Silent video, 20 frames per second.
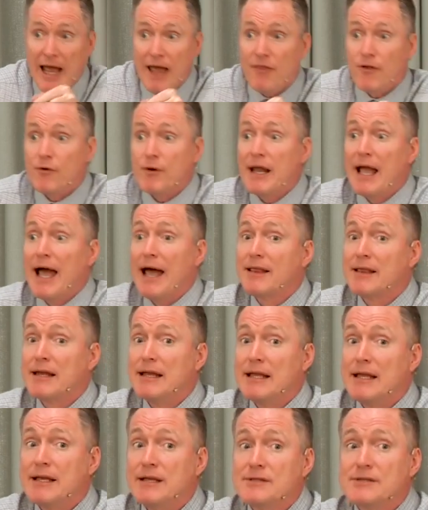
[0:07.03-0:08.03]
And the
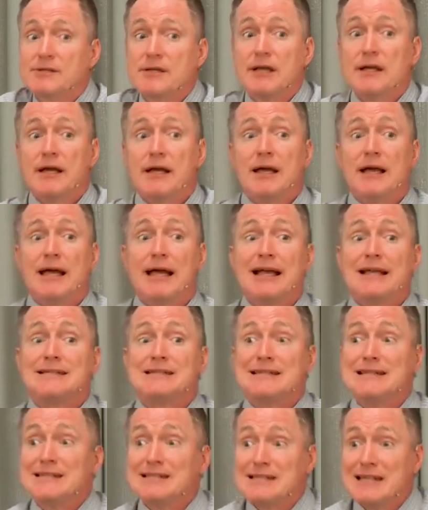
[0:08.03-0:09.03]
reality is,
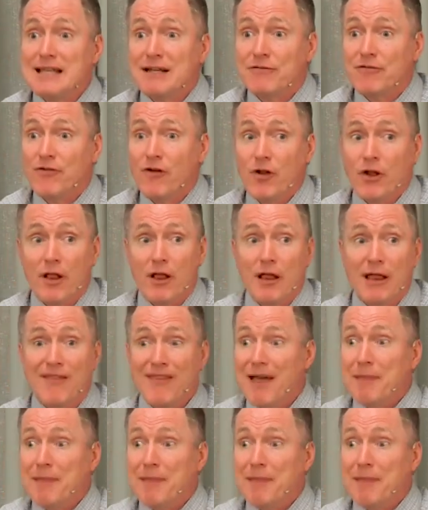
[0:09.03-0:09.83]
it's deceitful.